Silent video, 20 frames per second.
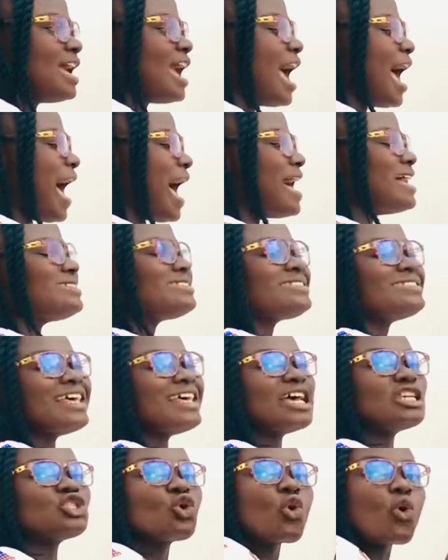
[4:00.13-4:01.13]
as
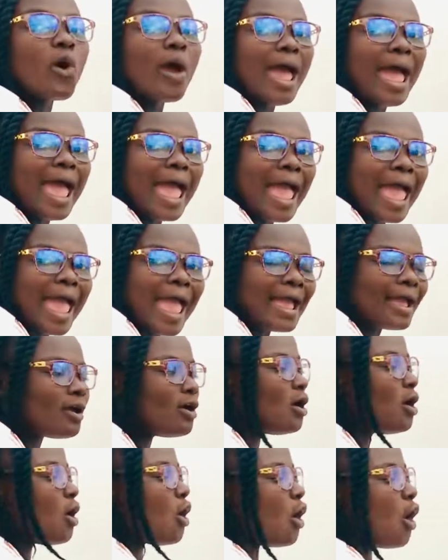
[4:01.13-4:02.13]
the square
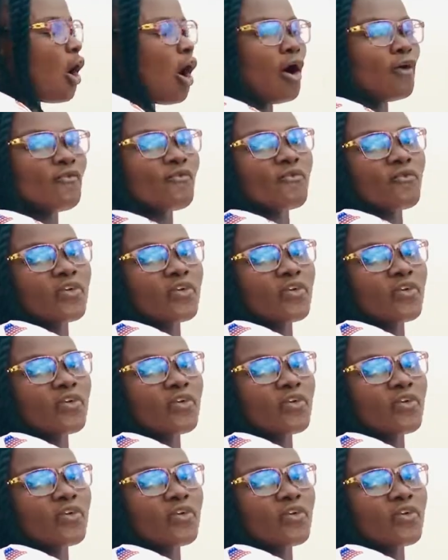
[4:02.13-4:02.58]
of